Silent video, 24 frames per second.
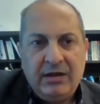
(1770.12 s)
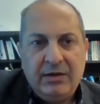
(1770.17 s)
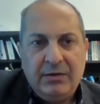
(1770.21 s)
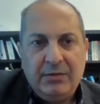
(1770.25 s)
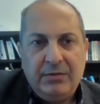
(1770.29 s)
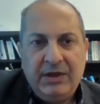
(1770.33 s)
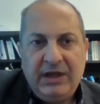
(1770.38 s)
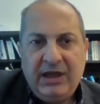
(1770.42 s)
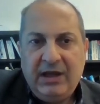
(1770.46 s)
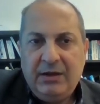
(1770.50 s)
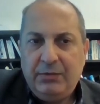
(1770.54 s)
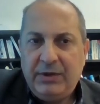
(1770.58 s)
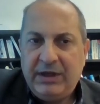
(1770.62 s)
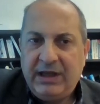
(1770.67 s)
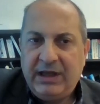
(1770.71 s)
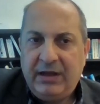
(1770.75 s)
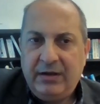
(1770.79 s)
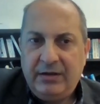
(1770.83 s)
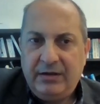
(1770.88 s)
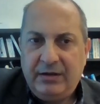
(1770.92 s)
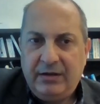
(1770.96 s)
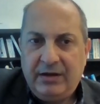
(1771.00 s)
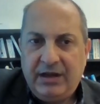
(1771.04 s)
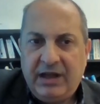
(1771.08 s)
We
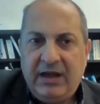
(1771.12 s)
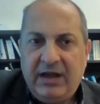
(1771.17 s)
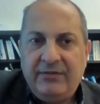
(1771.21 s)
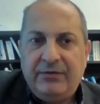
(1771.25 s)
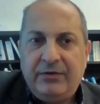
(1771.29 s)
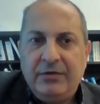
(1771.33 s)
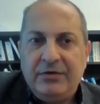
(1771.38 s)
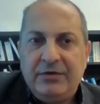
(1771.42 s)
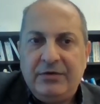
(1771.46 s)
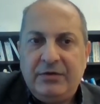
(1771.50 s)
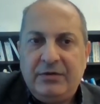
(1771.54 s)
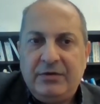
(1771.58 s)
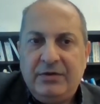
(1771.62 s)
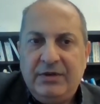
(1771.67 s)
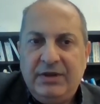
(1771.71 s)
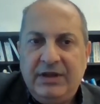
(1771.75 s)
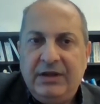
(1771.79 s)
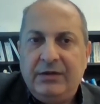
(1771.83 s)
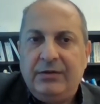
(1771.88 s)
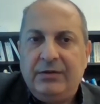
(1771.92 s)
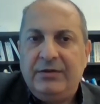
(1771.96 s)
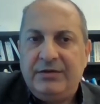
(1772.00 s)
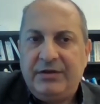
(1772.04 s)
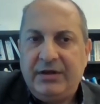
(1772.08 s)
can have also
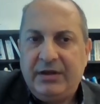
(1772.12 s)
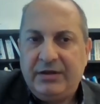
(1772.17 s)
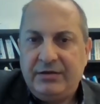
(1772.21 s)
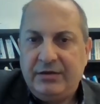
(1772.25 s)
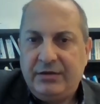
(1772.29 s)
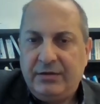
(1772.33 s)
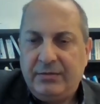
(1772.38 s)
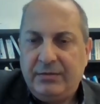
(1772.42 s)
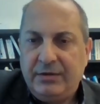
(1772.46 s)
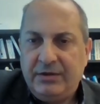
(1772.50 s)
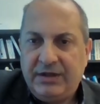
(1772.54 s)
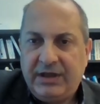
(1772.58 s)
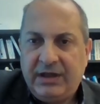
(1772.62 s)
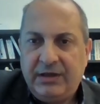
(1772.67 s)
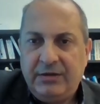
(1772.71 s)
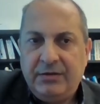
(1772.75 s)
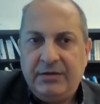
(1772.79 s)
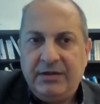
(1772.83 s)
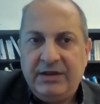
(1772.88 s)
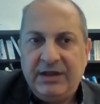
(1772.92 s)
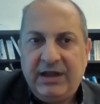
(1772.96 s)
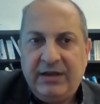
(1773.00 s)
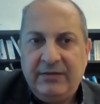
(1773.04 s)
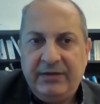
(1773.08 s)
deconstruction robots. I
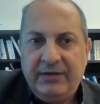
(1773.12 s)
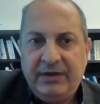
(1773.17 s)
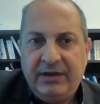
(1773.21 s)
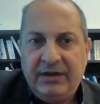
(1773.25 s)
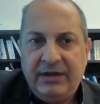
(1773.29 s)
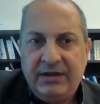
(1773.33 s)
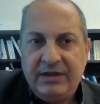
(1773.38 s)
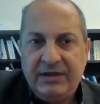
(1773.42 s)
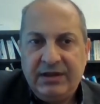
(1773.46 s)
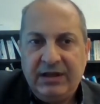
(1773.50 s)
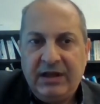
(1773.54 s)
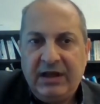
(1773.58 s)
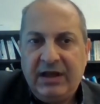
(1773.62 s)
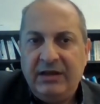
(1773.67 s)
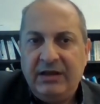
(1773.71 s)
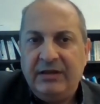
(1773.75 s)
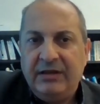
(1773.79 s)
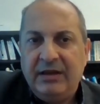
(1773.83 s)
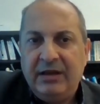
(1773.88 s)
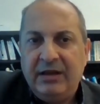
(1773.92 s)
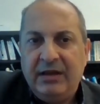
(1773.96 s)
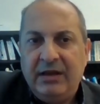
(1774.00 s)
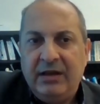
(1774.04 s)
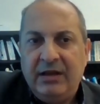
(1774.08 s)
don't have it in this slide.
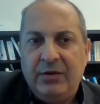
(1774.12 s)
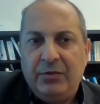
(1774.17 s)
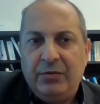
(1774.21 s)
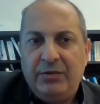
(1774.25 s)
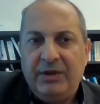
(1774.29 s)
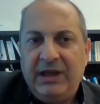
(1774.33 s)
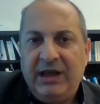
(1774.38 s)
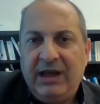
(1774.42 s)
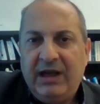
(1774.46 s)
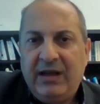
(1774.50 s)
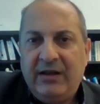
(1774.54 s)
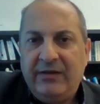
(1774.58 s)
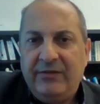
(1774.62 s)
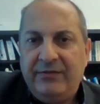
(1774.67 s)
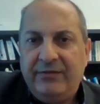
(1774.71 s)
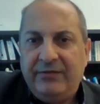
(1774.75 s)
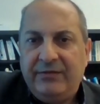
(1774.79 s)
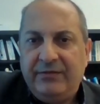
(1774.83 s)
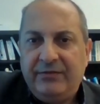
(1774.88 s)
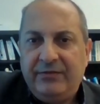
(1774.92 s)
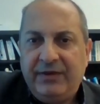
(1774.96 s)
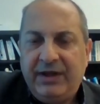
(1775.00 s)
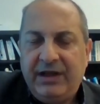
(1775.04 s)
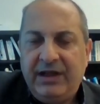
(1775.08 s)
We have
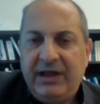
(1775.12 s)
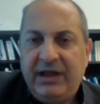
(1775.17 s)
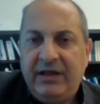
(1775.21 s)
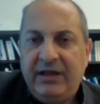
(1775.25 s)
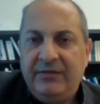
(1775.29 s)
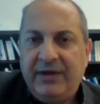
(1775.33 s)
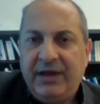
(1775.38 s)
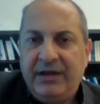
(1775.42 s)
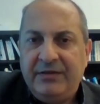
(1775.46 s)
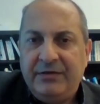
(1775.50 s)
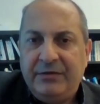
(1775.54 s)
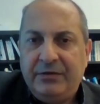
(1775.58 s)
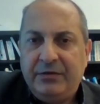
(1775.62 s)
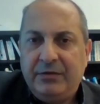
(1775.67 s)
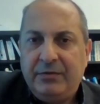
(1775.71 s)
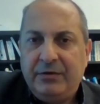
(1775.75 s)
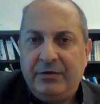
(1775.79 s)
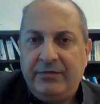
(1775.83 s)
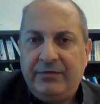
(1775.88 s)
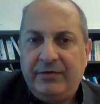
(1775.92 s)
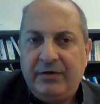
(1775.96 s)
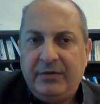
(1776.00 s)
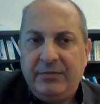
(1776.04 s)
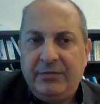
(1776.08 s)
very advanced
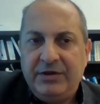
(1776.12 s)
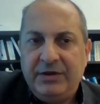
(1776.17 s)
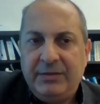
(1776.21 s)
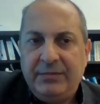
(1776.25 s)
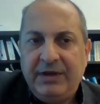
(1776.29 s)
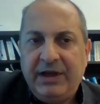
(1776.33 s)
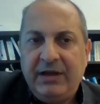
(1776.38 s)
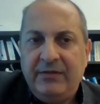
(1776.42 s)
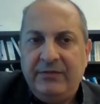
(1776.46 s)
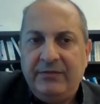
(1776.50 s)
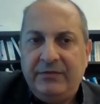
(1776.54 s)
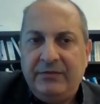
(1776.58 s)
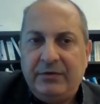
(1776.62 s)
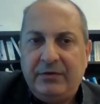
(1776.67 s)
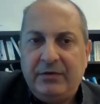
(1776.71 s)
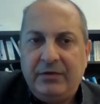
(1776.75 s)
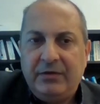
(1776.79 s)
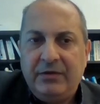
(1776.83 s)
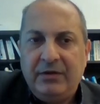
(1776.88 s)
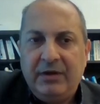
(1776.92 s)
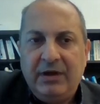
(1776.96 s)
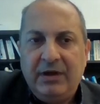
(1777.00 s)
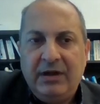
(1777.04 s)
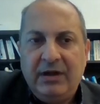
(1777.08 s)
robot from Japan
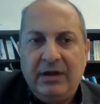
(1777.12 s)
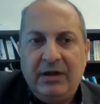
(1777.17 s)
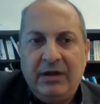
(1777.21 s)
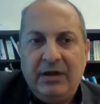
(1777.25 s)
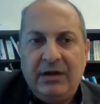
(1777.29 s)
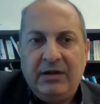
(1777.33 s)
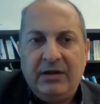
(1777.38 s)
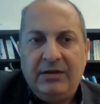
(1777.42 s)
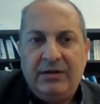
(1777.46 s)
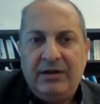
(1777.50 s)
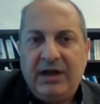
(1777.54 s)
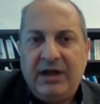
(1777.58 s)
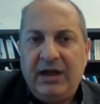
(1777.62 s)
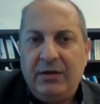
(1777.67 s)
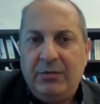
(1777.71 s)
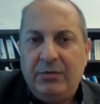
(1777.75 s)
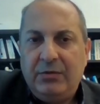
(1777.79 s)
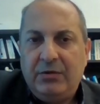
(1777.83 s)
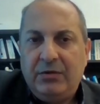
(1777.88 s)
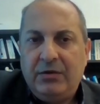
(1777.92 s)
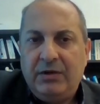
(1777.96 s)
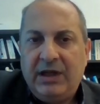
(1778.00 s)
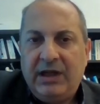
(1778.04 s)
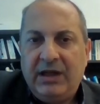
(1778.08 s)
for
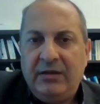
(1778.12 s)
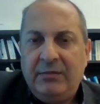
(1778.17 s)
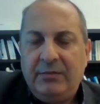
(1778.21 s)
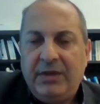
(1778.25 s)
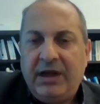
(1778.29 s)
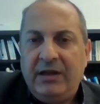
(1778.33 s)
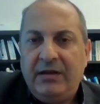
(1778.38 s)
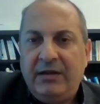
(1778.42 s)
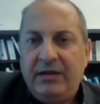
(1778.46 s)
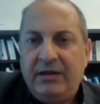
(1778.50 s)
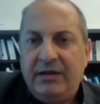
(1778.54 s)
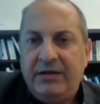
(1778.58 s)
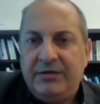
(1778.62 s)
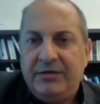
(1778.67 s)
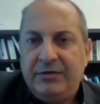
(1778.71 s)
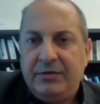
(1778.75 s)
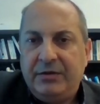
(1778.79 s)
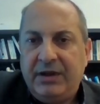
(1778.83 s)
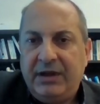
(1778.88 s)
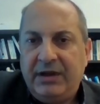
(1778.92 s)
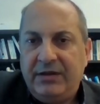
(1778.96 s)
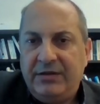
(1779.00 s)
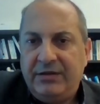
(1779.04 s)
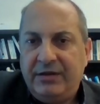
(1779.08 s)
drywall and panel
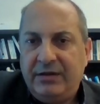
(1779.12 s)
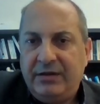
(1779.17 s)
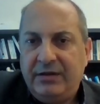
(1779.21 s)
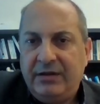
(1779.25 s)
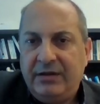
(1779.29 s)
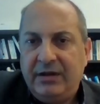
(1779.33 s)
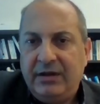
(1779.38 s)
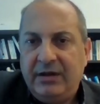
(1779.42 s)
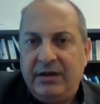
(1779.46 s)
installation.